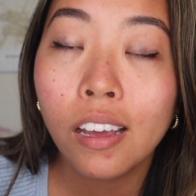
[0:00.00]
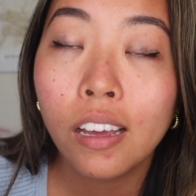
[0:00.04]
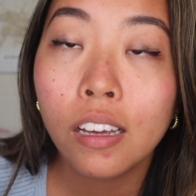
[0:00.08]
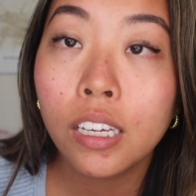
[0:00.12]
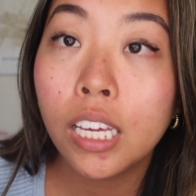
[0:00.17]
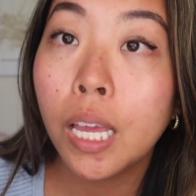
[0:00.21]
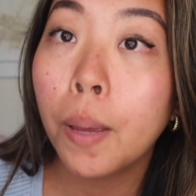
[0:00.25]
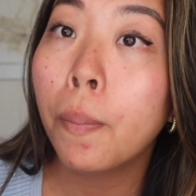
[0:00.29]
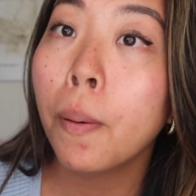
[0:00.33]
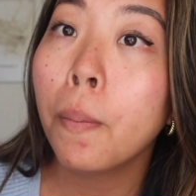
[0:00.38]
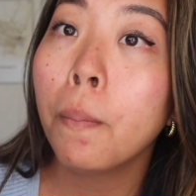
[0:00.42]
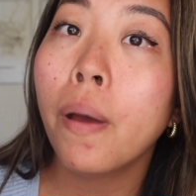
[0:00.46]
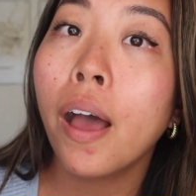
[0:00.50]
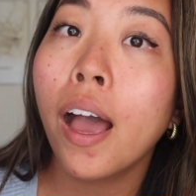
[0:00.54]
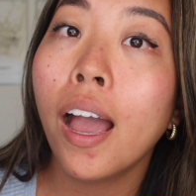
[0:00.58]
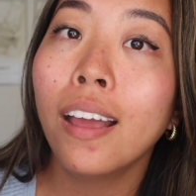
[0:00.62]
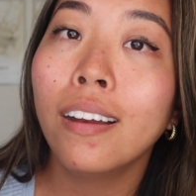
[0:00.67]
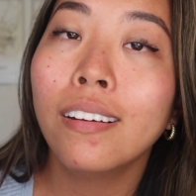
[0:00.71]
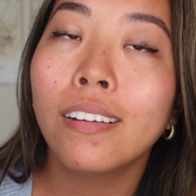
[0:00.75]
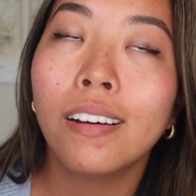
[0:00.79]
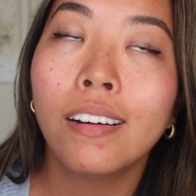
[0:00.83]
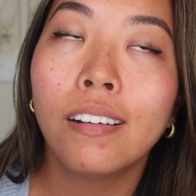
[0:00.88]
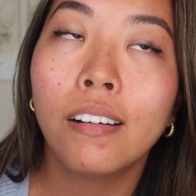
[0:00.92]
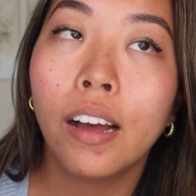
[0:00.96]
Keep in
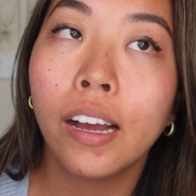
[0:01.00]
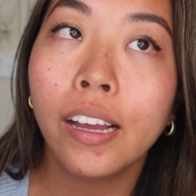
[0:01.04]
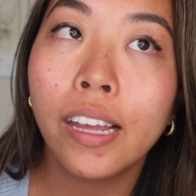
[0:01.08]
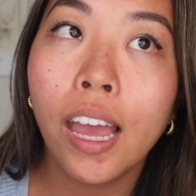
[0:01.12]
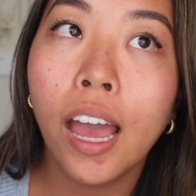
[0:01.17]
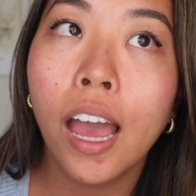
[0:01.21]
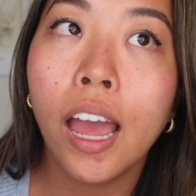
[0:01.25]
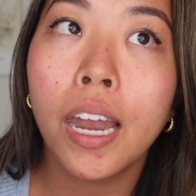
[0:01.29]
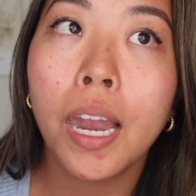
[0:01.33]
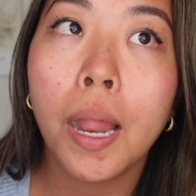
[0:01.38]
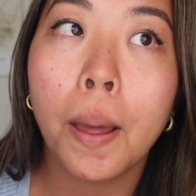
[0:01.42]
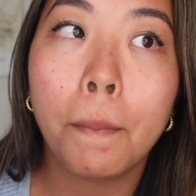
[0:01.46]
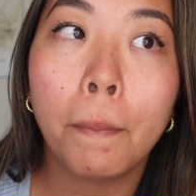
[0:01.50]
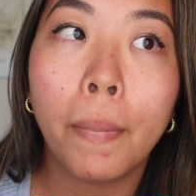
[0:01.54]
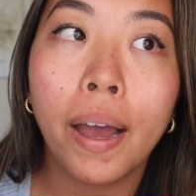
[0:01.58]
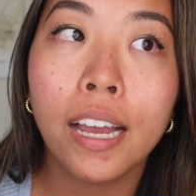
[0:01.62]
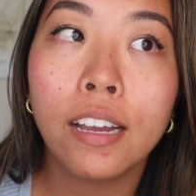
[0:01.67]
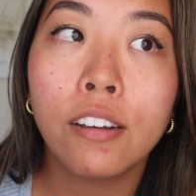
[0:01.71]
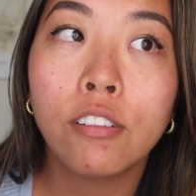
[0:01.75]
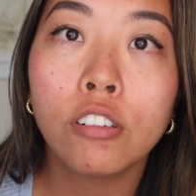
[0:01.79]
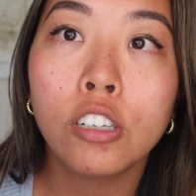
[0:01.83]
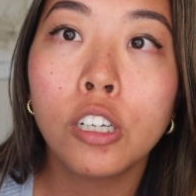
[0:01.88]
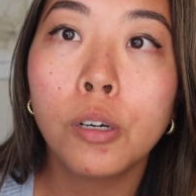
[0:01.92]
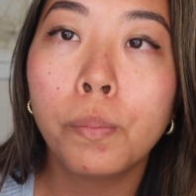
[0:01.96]
mind, again, my
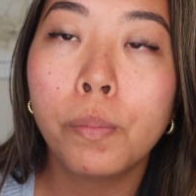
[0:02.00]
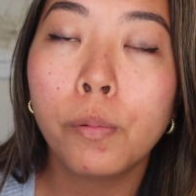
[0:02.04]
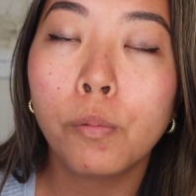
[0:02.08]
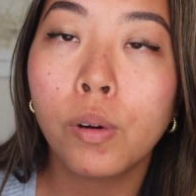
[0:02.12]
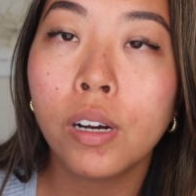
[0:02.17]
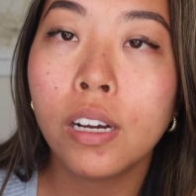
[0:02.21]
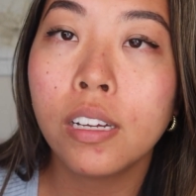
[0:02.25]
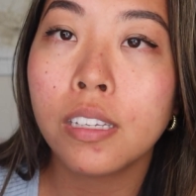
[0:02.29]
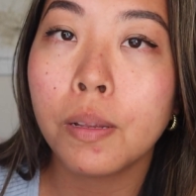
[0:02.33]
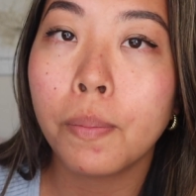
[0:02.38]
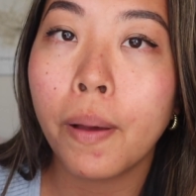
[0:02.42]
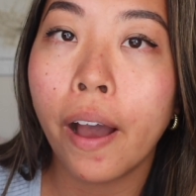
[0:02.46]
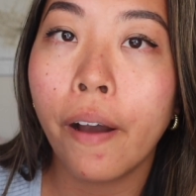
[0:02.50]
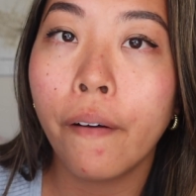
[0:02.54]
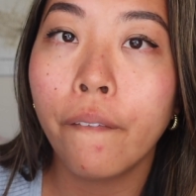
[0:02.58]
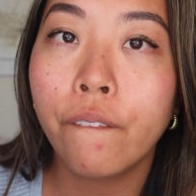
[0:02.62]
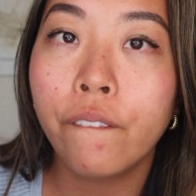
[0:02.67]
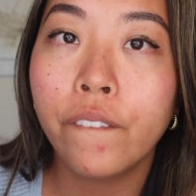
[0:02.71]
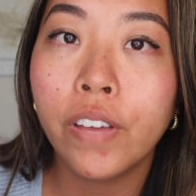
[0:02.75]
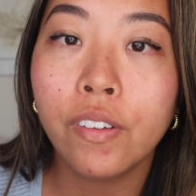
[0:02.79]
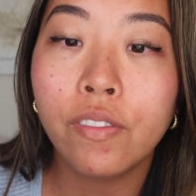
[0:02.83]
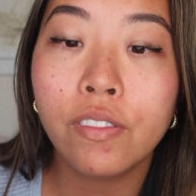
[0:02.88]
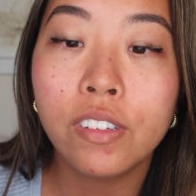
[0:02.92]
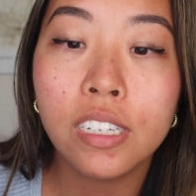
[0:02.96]
group was
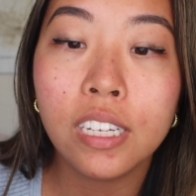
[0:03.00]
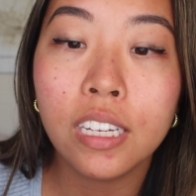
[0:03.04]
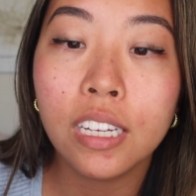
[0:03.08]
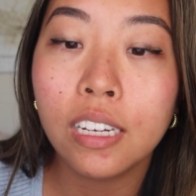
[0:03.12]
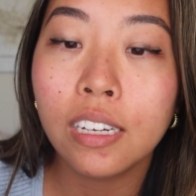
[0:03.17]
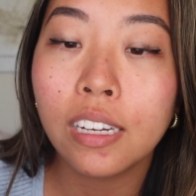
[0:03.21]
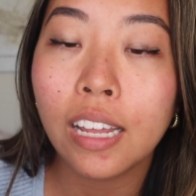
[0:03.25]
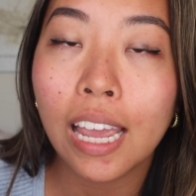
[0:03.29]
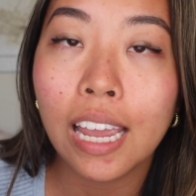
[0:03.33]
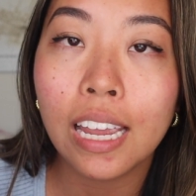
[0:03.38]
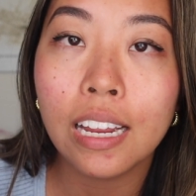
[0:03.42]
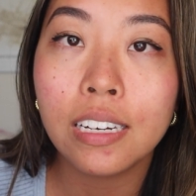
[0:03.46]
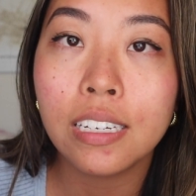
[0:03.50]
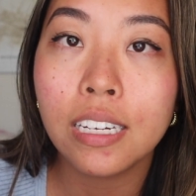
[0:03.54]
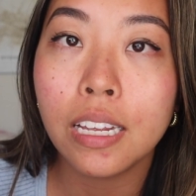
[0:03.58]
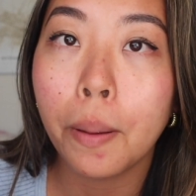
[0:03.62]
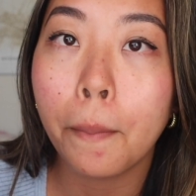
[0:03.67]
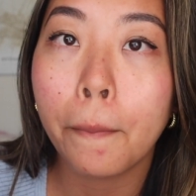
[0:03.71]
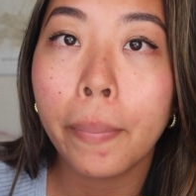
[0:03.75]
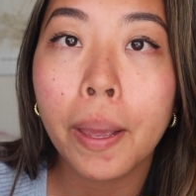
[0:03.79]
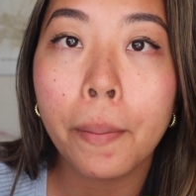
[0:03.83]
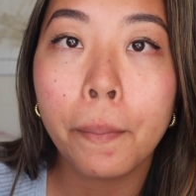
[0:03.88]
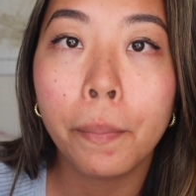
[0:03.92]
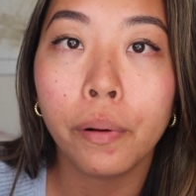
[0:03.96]
about 15 to
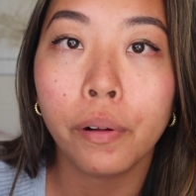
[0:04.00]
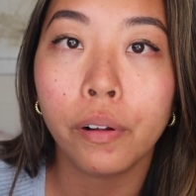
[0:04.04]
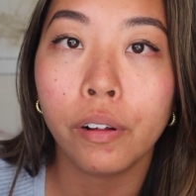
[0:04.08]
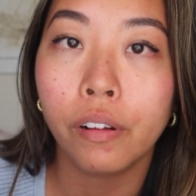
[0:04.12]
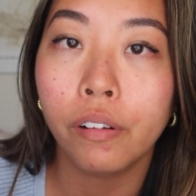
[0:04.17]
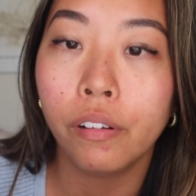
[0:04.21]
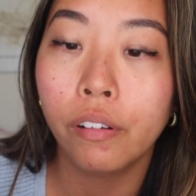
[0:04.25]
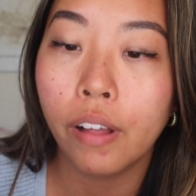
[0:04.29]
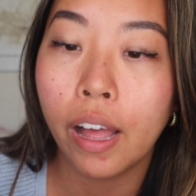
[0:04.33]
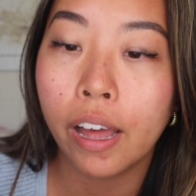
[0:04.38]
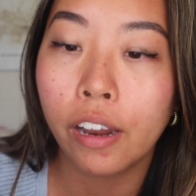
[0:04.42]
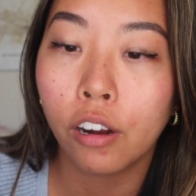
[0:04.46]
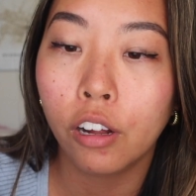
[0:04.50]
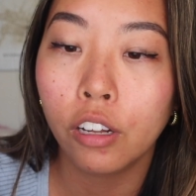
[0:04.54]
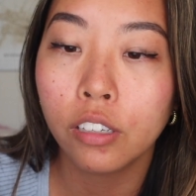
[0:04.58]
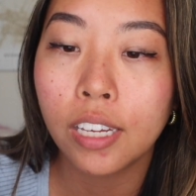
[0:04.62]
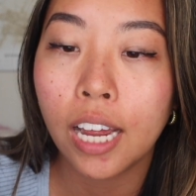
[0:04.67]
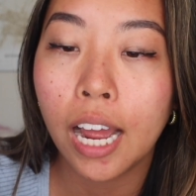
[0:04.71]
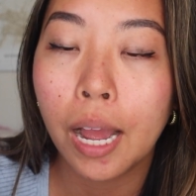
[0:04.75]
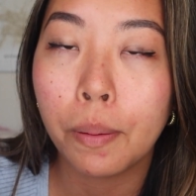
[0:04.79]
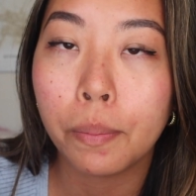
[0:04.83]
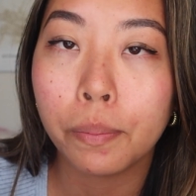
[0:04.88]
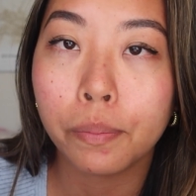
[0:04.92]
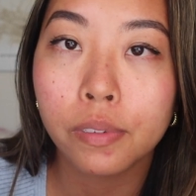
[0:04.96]
18 people at all
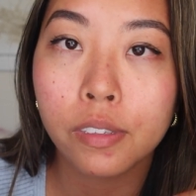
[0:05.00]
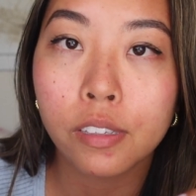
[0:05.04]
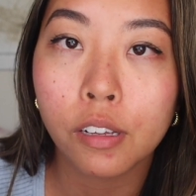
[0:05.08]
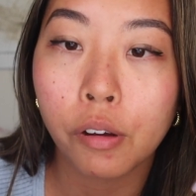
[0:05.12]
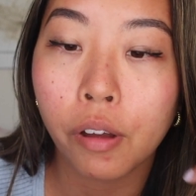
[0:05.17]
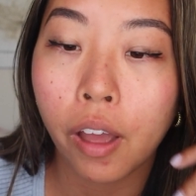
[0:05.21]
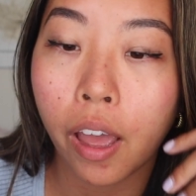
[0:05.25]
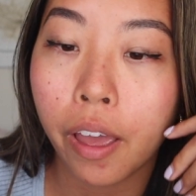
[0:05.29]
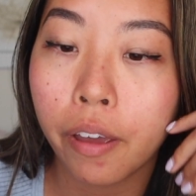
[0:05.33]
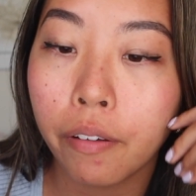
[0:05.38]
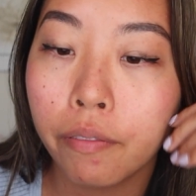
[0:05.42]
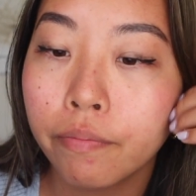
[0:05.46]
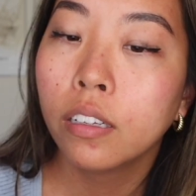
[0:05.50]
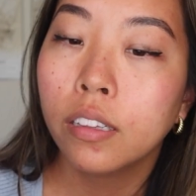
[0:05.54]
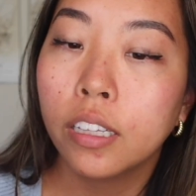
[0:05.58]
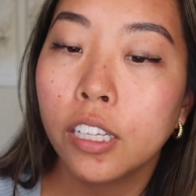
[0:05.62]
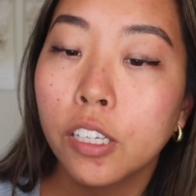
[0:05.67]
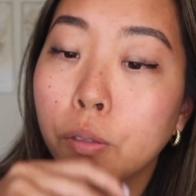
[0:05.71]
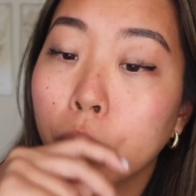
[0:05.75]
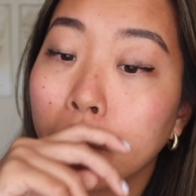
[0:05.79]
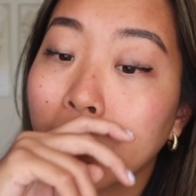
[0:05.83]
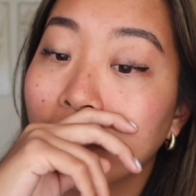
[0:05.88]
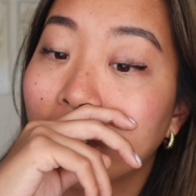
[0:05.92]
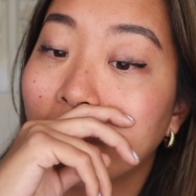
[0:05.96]
times, okay?
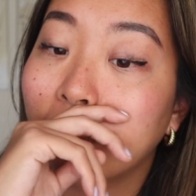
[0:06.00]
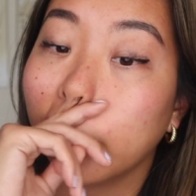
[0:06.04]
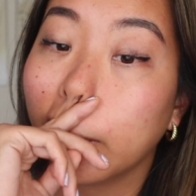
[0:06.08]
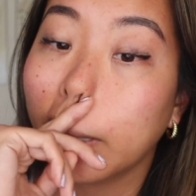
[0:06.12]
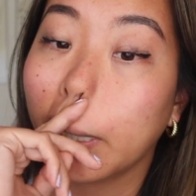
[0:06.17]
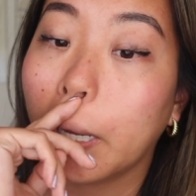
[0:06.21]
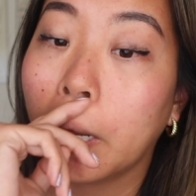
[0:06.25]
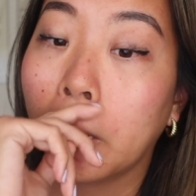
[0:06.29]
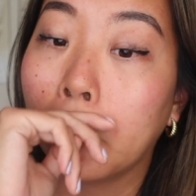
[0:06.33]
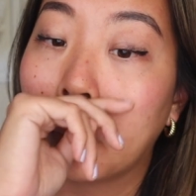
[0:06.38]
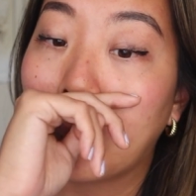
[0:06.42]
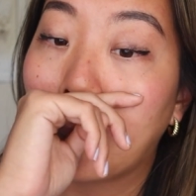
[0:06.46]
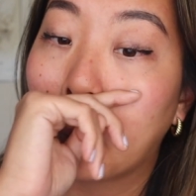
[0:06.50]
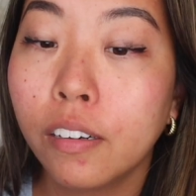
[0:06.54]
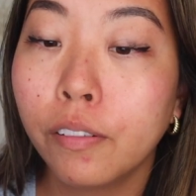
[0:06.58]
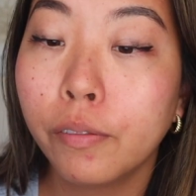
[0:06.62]
This one's funny.